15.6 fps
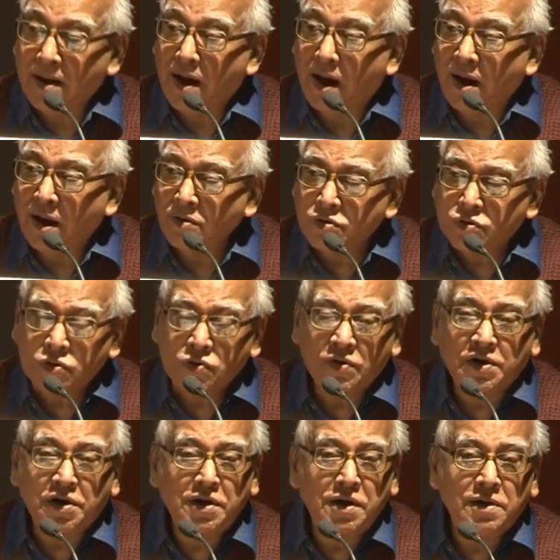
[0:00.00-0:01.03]
And how
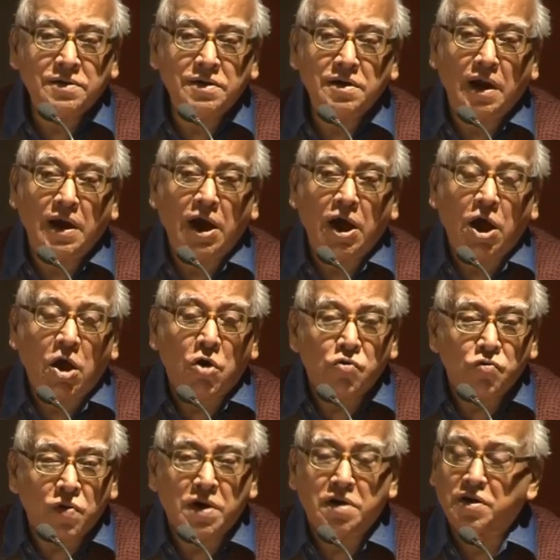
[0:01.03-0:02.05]
to create an
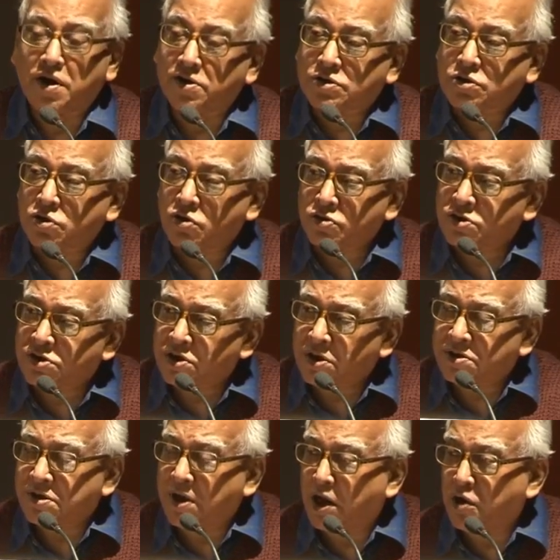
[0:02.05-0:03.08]
awareness,
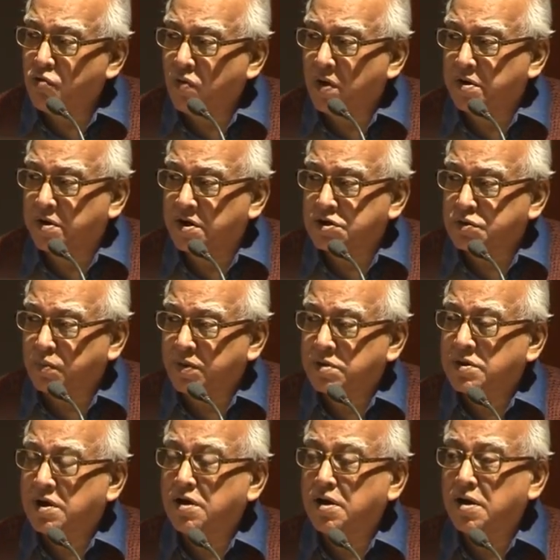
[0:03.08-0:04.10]
not just an awareness,
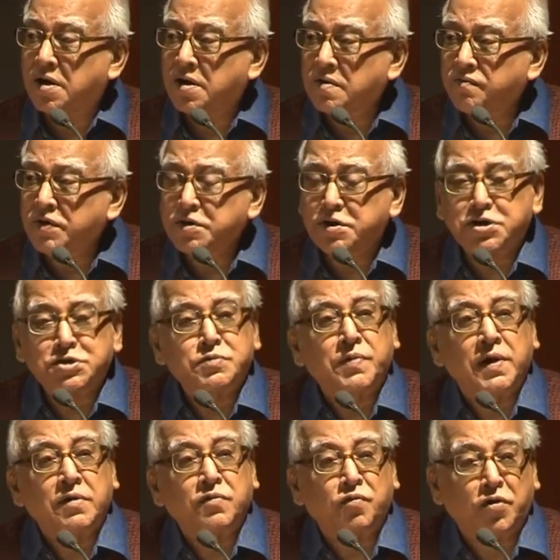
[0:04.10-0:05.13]
but love and
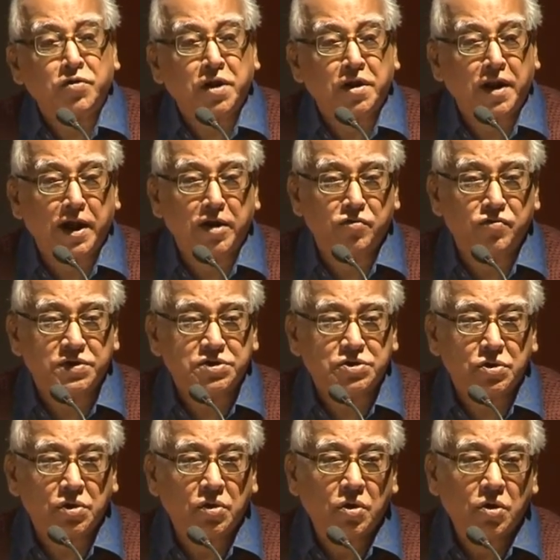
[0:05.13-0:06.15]
respect for the language.
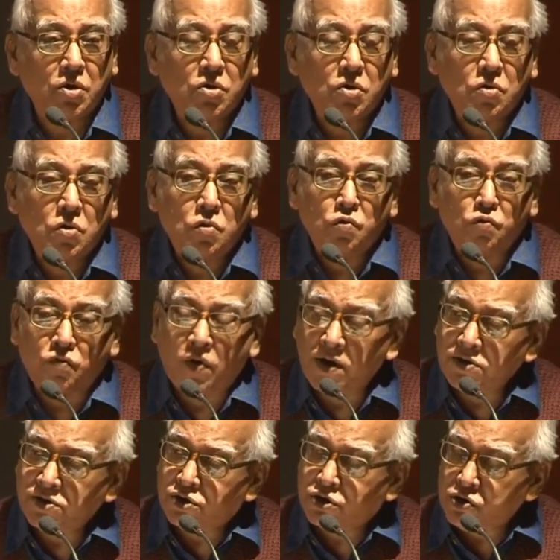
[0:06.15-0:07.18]

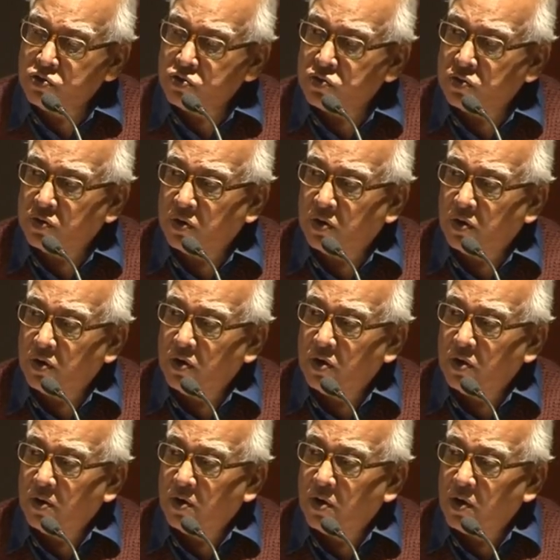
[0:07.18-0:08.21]
Once you
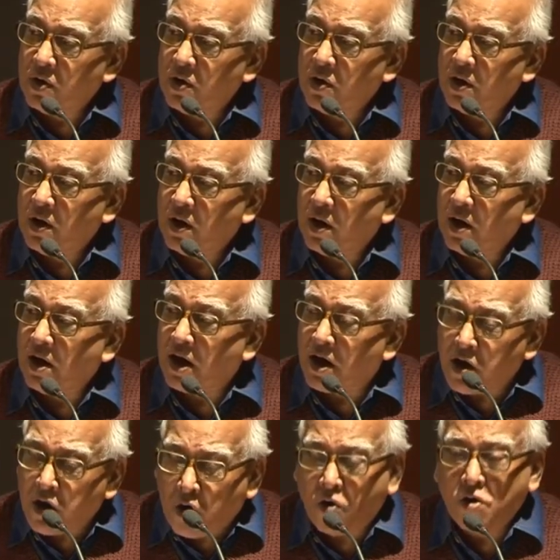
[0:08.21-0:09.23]

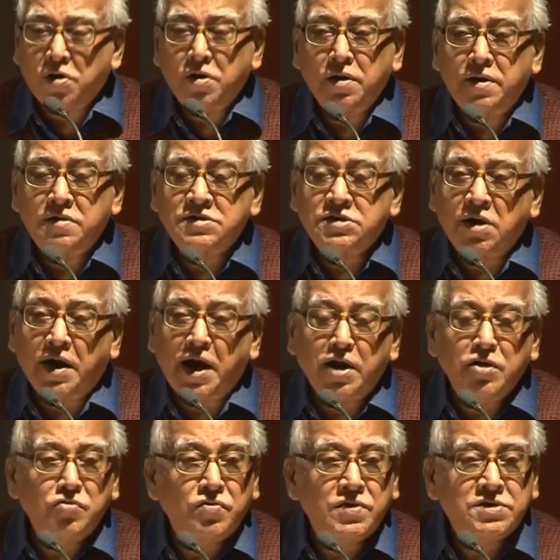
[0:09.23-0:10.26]
organize the
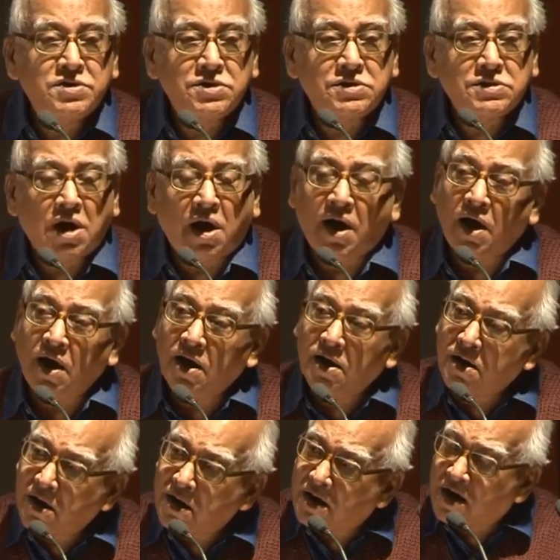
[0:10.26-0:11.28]
languages
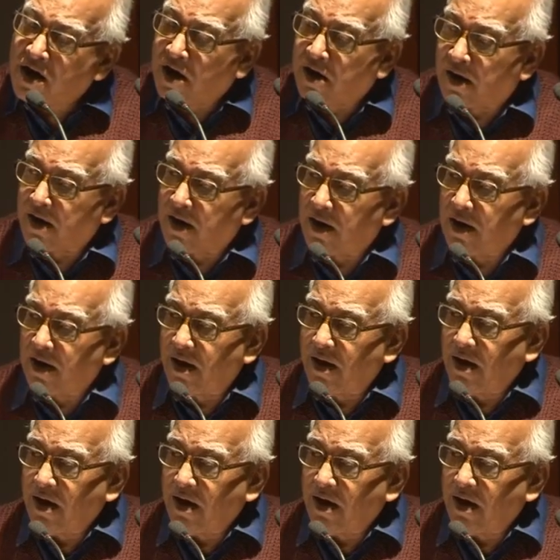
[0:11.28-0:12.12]
hierarchically,